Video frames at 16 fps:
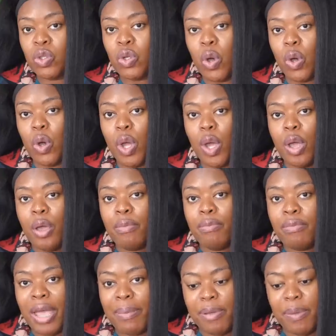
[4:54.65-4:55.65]
So
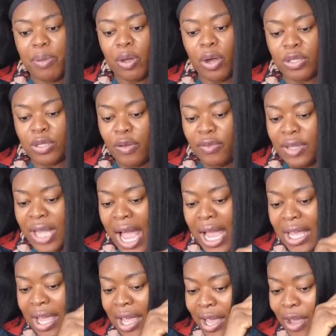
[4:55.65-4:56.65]
maybe because of
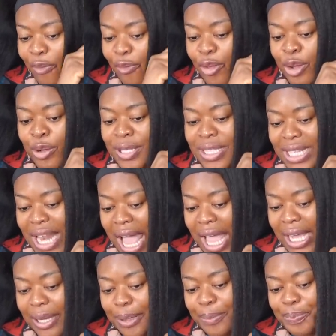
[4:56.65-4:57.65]
that, yeah, it feels
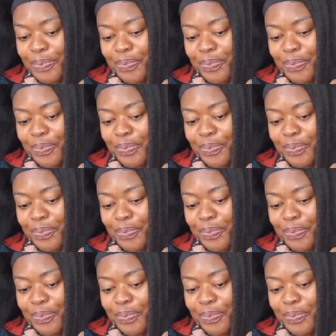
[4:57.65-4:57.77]
like